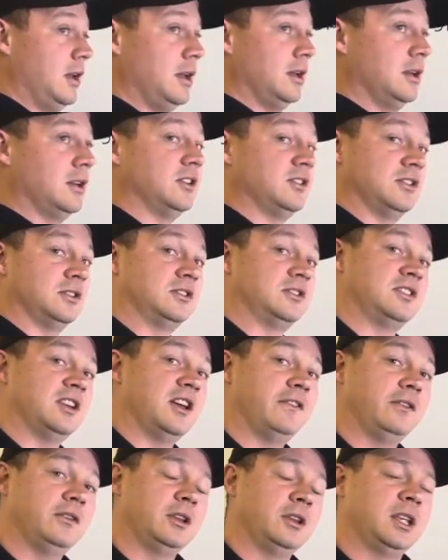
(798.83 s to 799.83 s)
Because there's
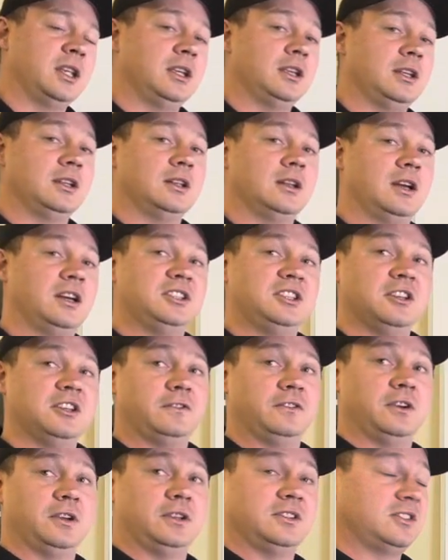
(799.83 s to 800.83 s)
definitely a
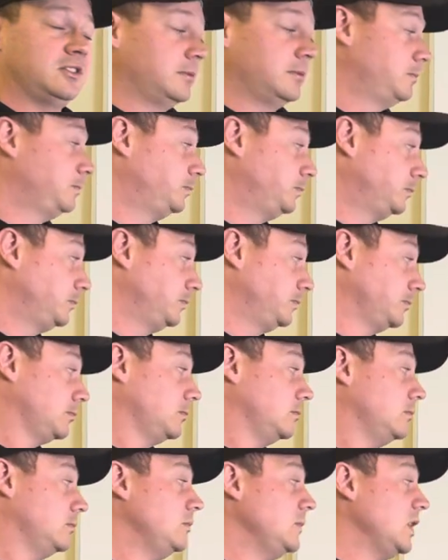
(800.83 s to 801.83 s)
difference
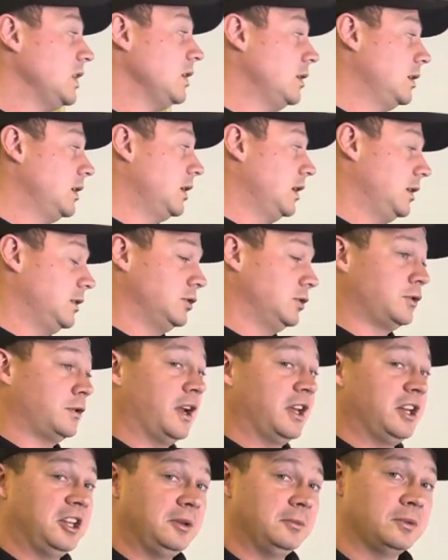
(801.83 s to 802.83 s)
in
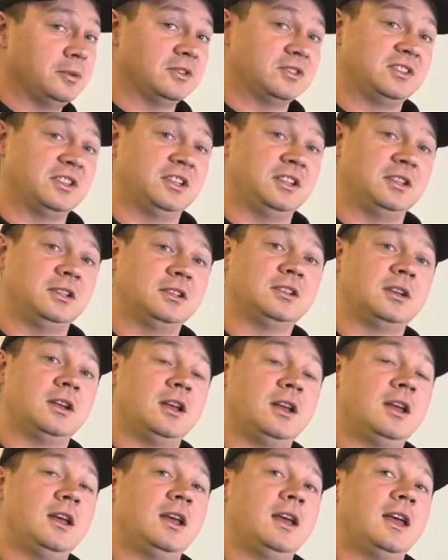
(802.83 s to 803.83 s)
training percentage
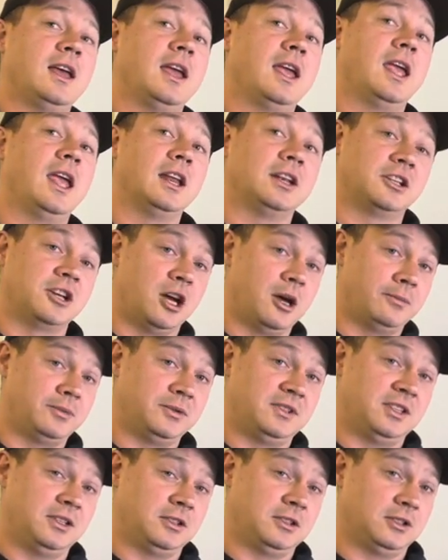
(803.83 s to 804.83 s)
and
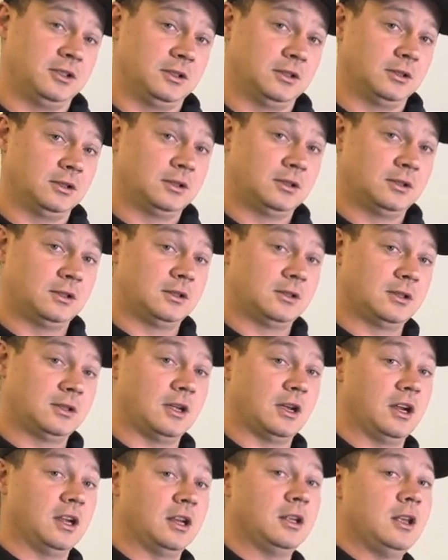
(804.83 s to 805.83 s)
competition,
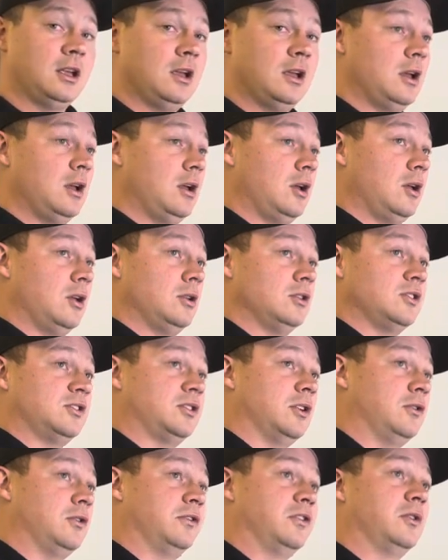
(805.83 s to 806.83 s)
all right?
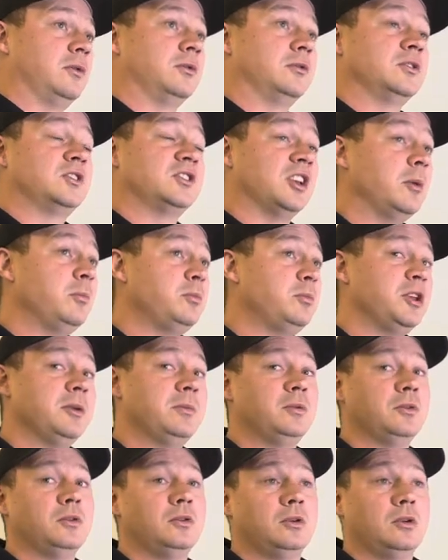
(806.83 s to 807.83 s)
So for some
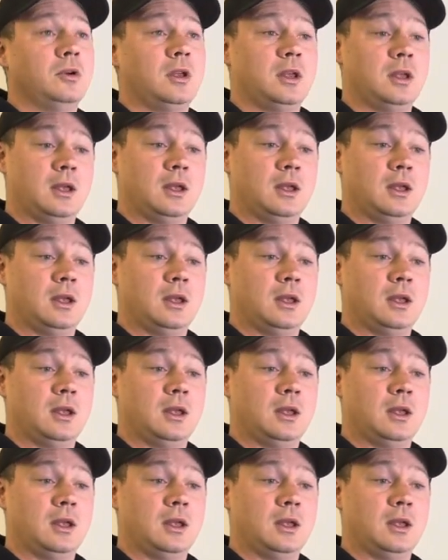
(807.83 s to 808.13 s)
people,